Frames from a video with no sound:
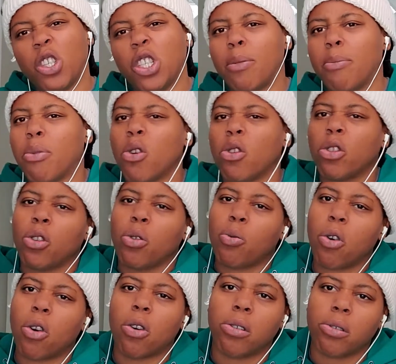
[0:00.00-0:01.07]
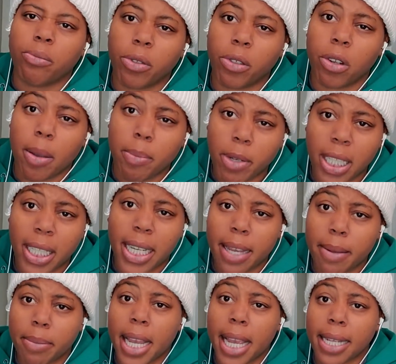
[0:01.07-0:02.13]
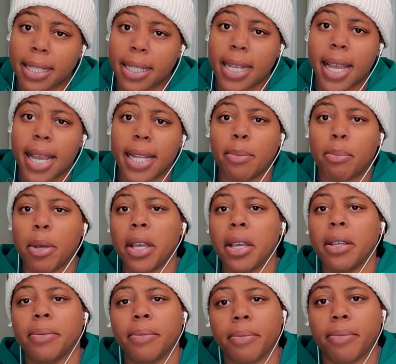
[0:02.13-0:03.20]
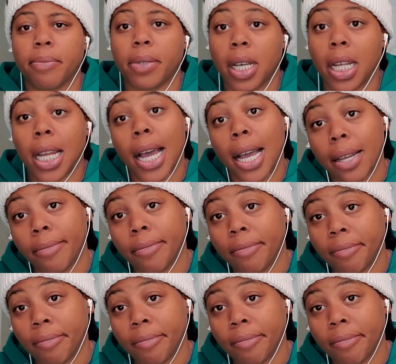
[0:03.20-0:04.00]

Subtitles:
year balls to the wall. You know how much damn taxes I had to pay? A lot.